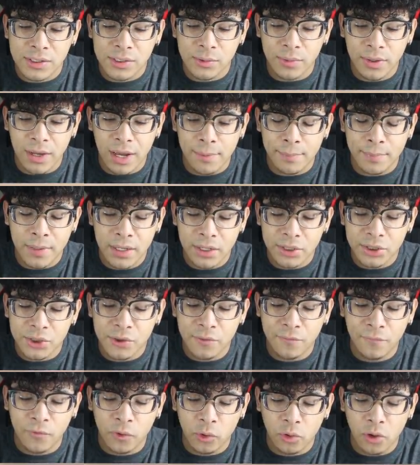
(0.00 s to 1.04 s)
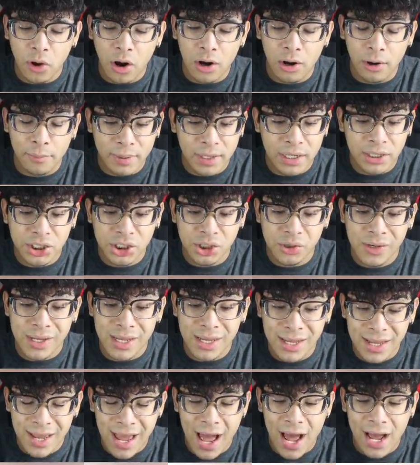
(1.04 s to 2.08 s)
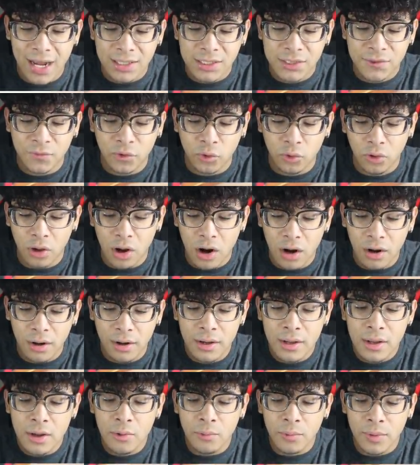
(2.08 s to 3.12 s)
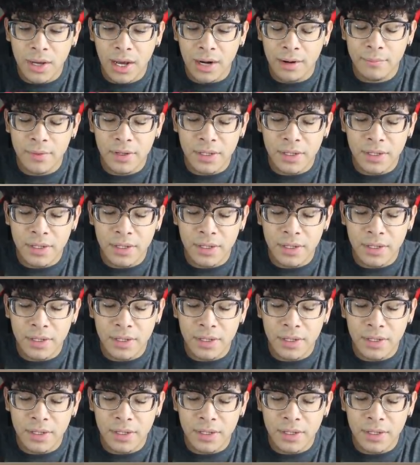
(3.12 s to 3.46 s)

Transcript: So we got a Pikachu Full Art, a Pikachu E X Full Art, we got a